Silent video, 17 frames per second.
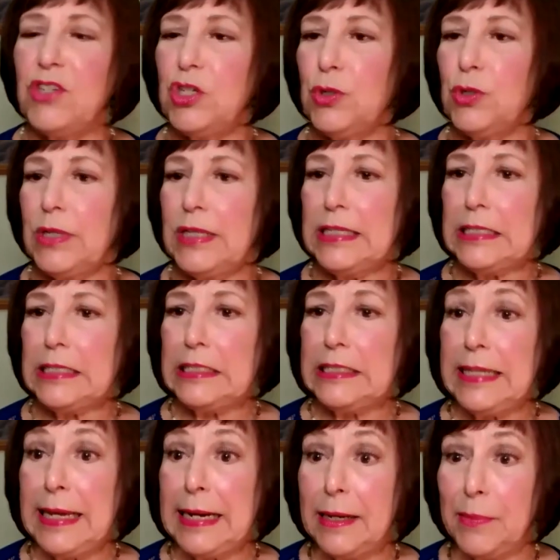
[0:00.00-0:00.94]
I have to do a
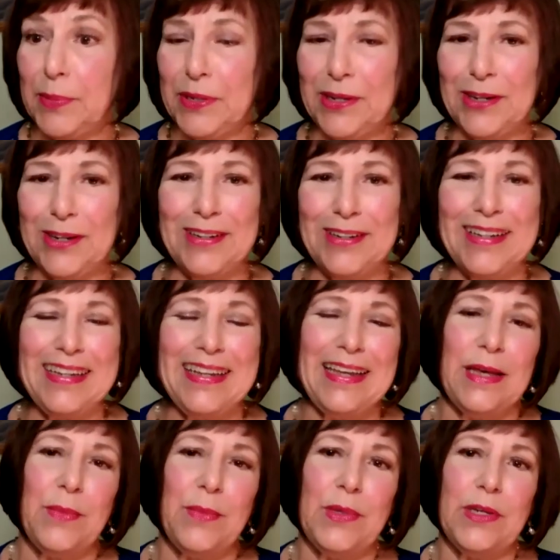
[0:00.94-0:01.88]
little setup here
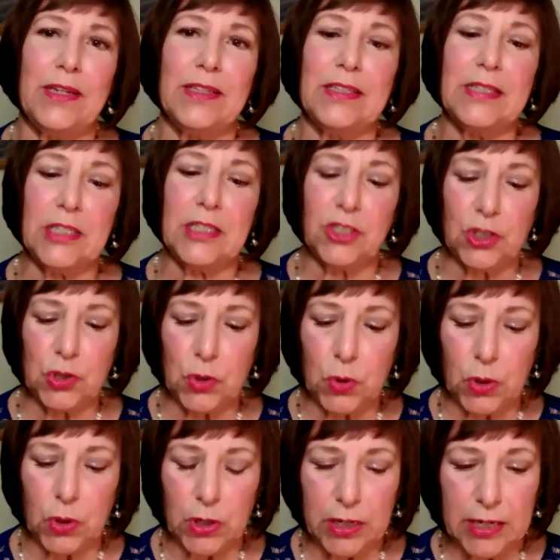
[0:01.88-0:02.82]
because this
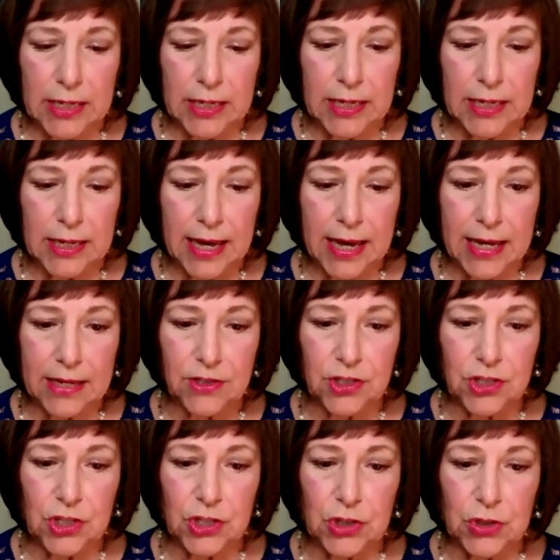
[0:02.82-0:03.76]
story
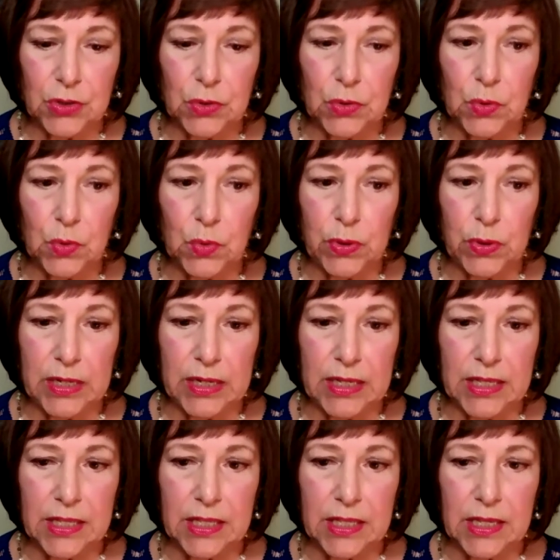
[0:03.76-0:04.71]
has to do
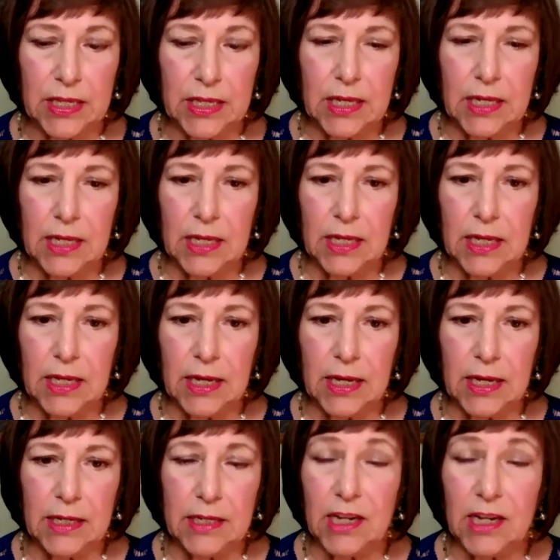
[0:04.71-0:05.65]
with
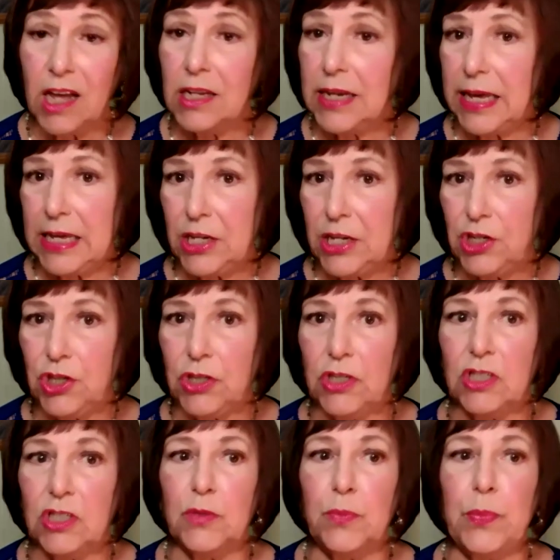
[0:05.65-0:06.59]
not
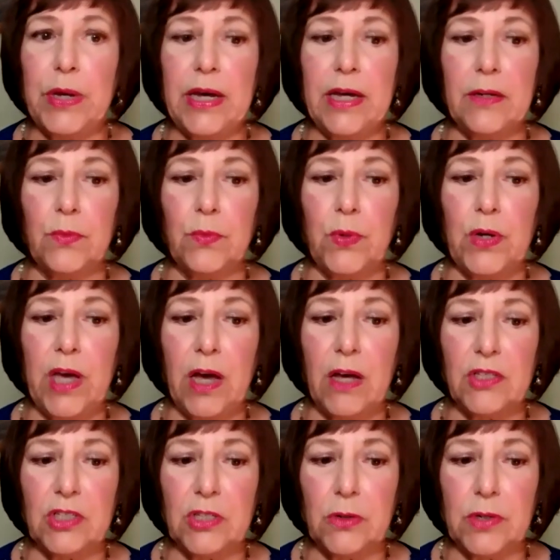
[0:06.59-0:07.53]
angels, but
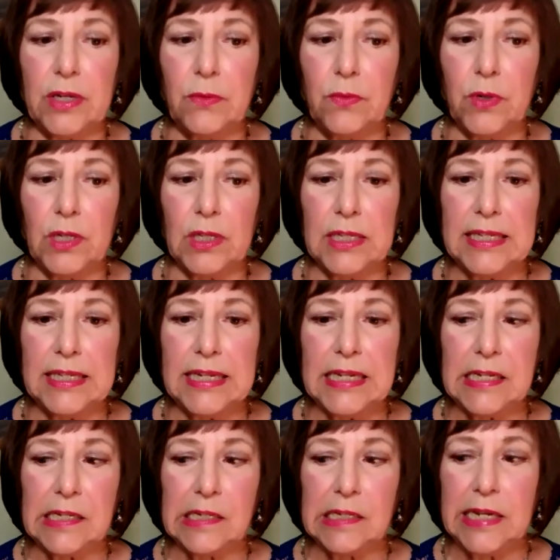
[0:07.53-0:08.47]
we also can really
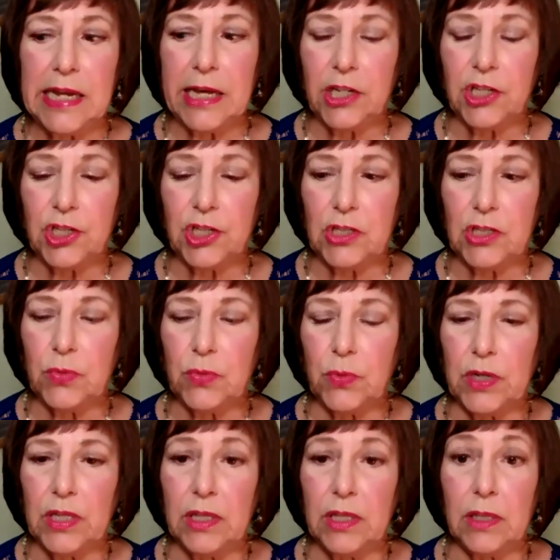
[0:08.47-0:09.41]
get
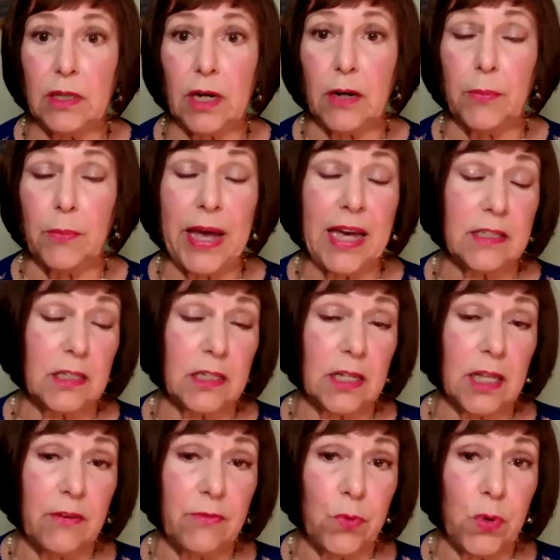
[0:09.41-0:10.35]
connections with our
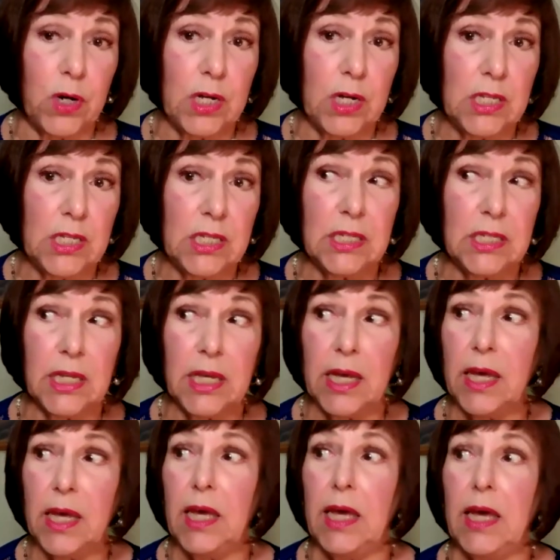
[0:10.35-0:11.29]
past loved
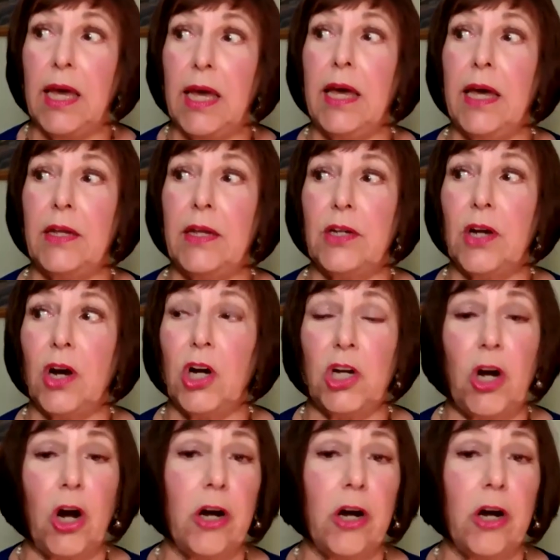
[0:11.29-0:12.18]
ones and